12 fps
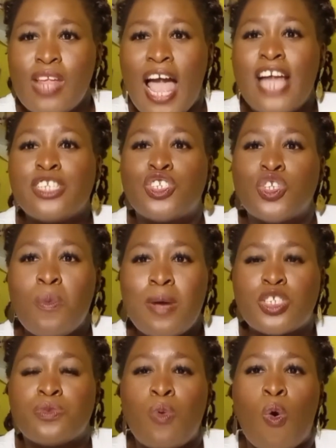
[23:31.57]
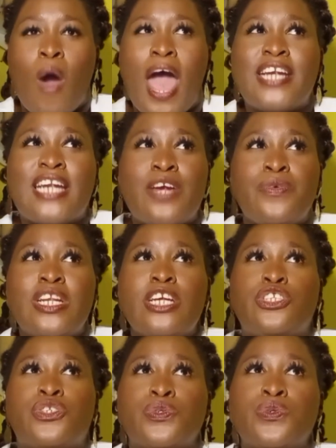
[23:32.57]
and so much more. And I
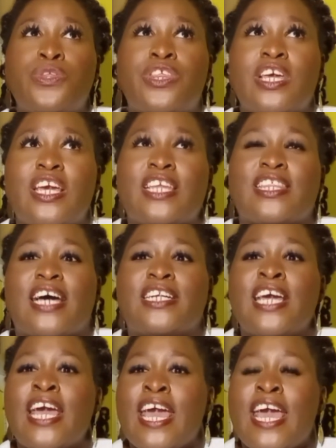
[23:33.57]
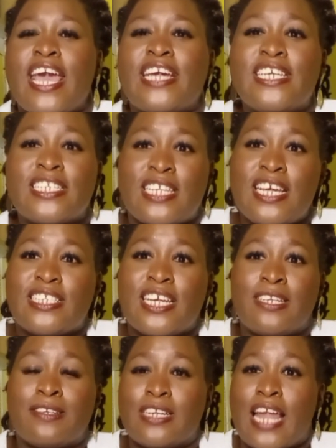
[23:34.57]
really do think that it is less
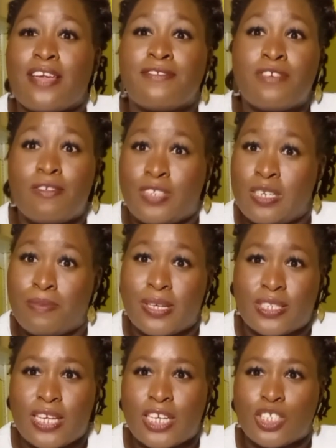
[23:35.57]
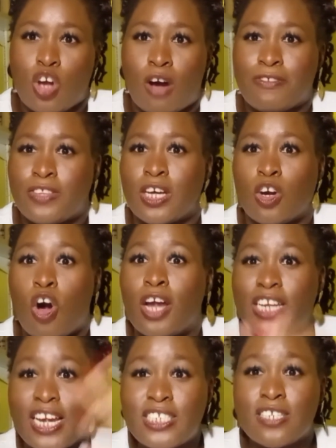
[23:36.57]
than 15% of the
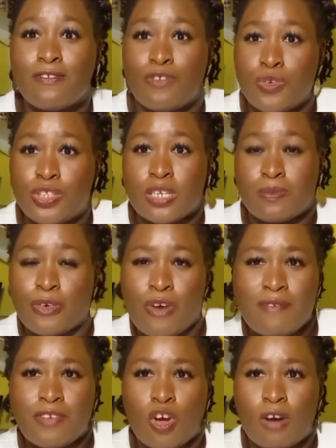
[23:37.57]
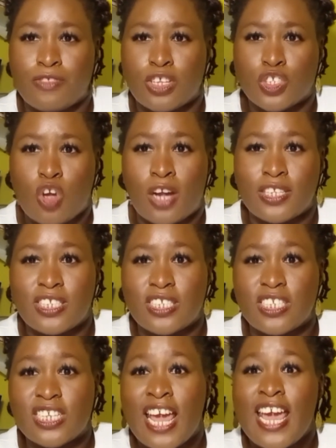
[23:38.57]
collective youth demographic of this
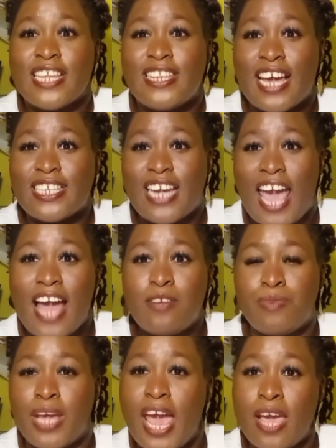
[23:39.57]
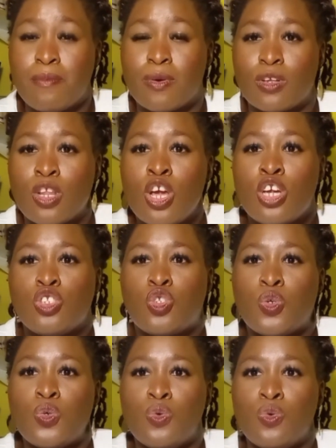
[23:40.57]
continent that can be able
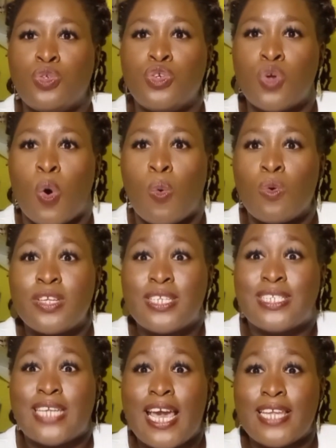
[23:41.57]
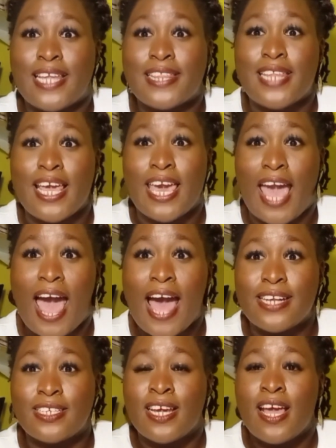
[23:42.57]
to say that they
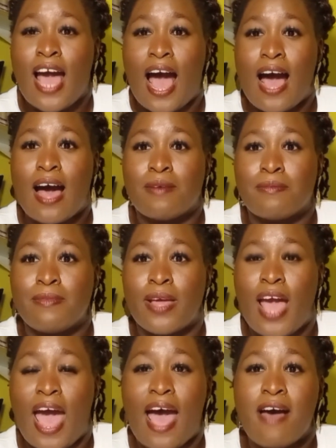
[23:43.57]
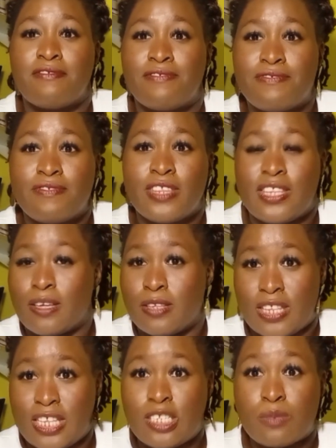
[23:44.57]
can have
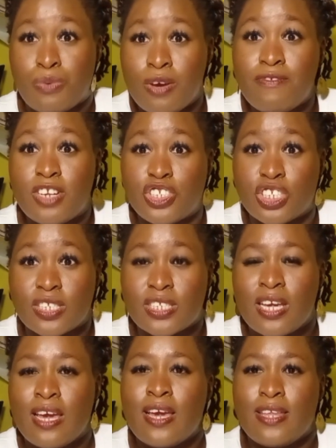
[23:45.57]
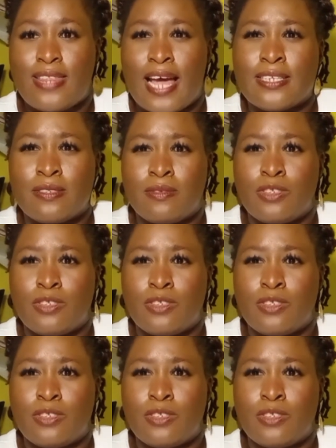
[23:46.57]
these privileges that